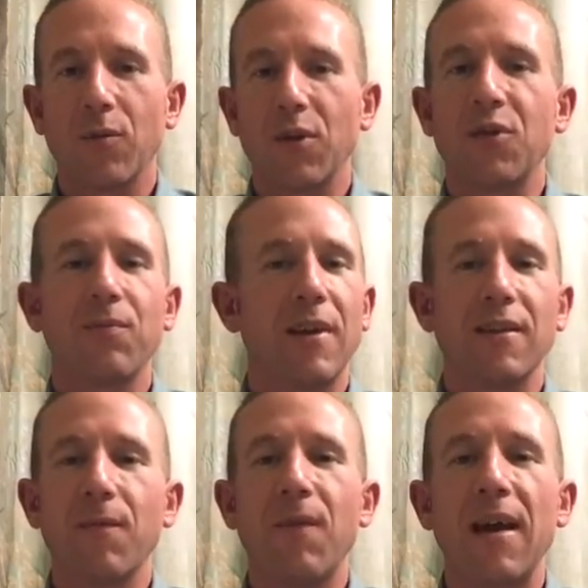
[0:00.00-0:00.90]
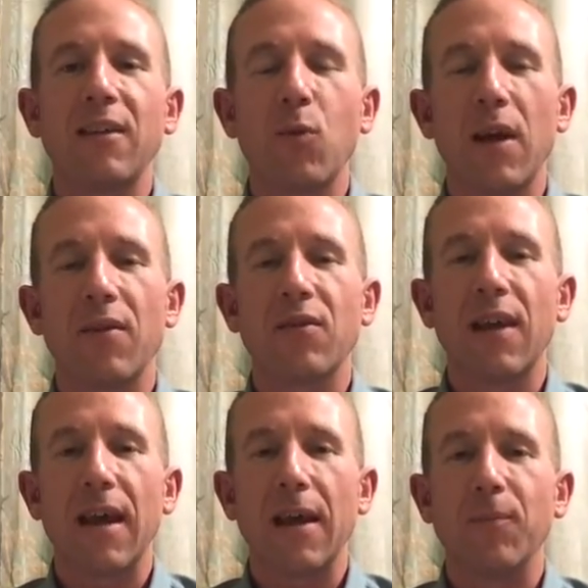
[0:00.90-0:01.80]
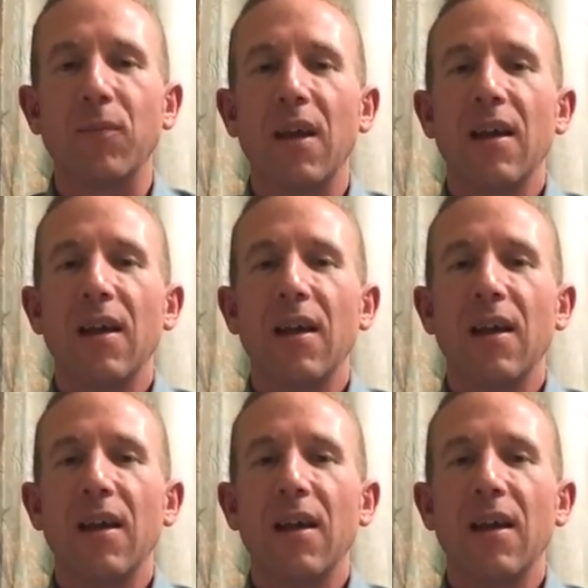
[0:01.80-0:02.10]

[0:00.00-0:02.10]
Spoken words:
which is a fancy way of saying